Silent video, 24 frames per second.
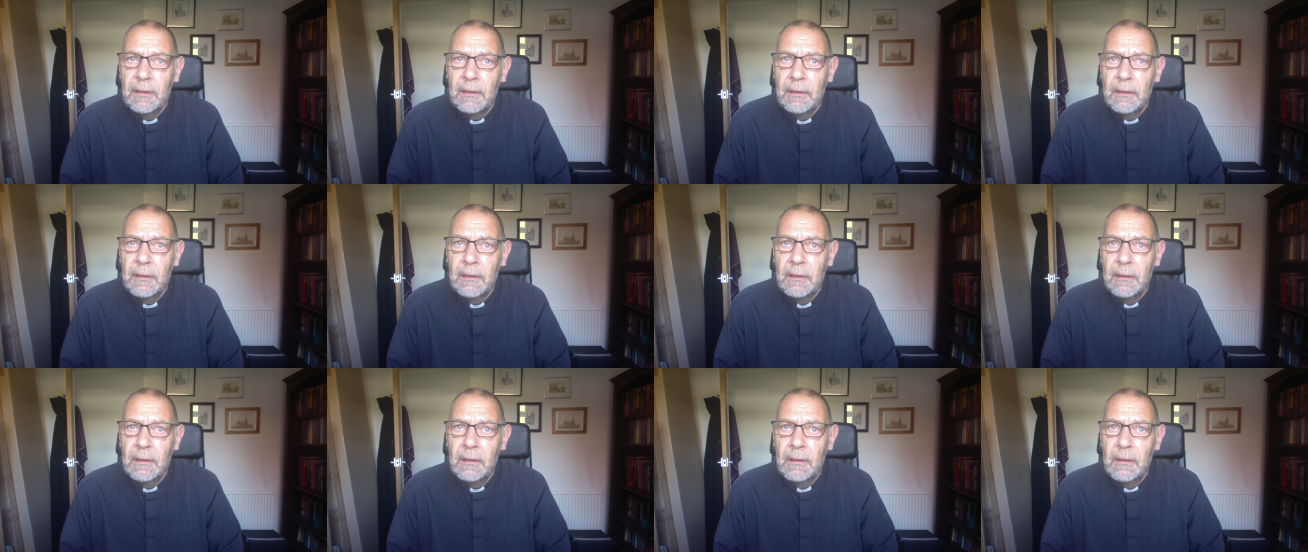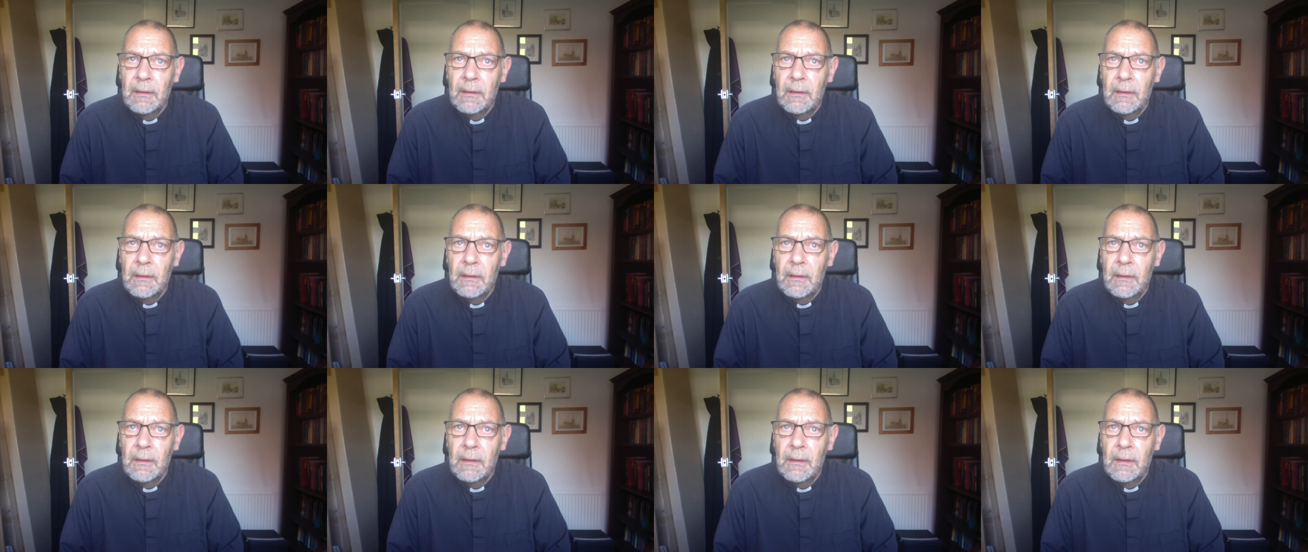
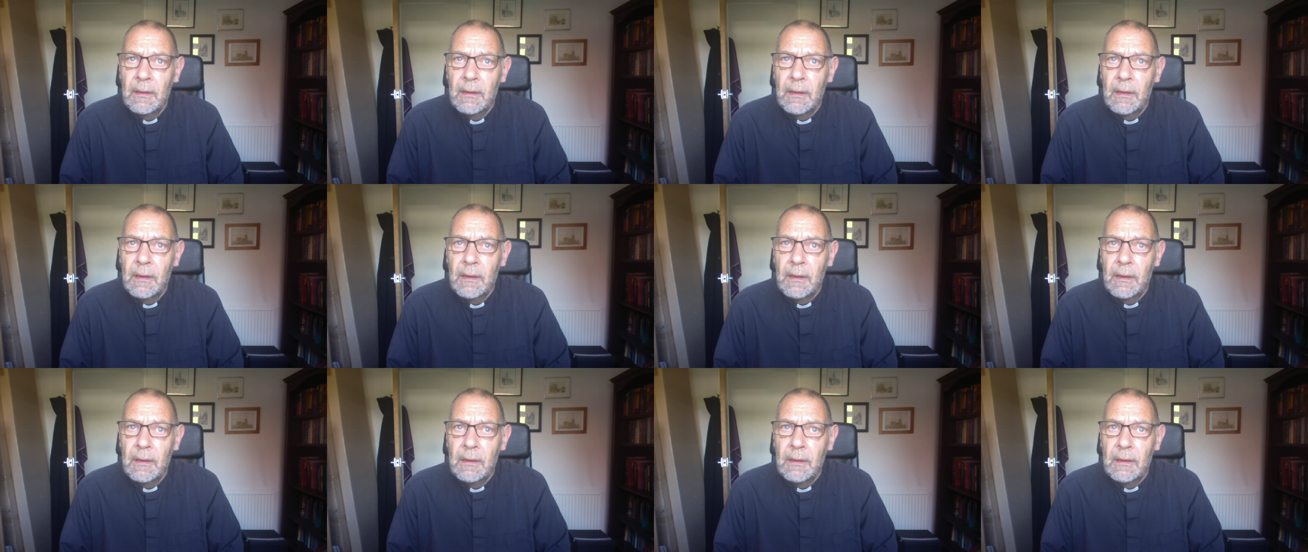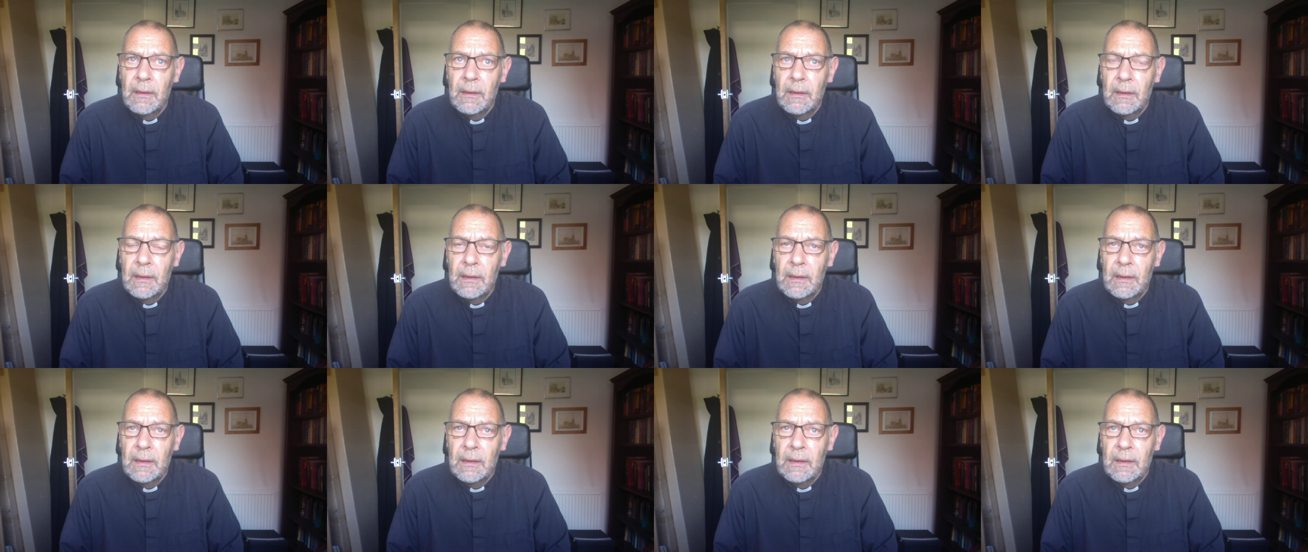
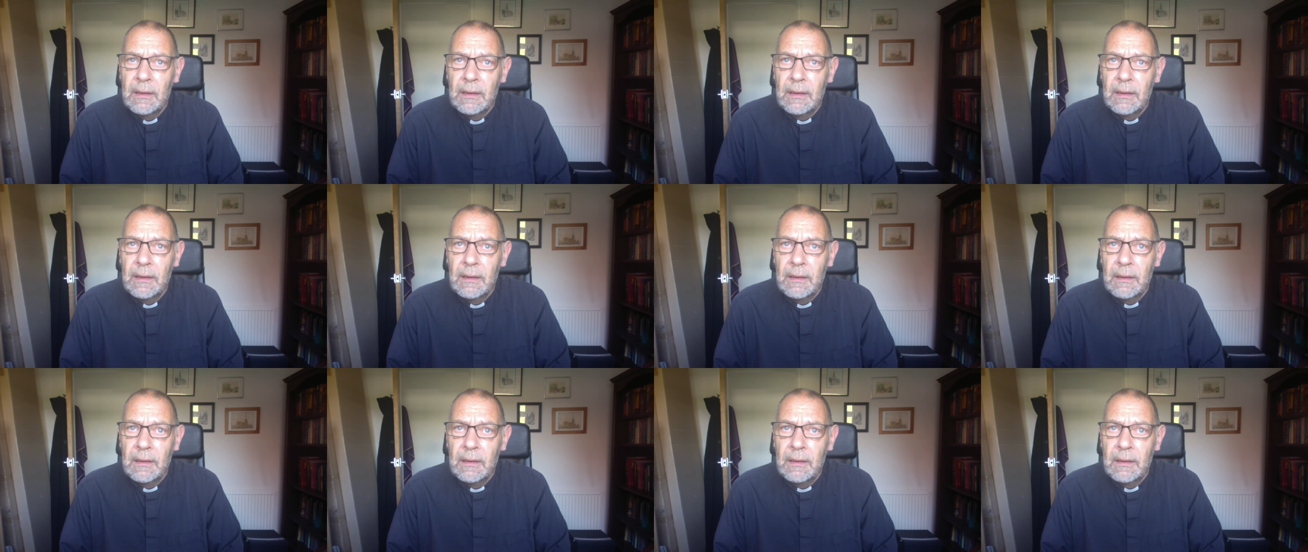Nobody speaks.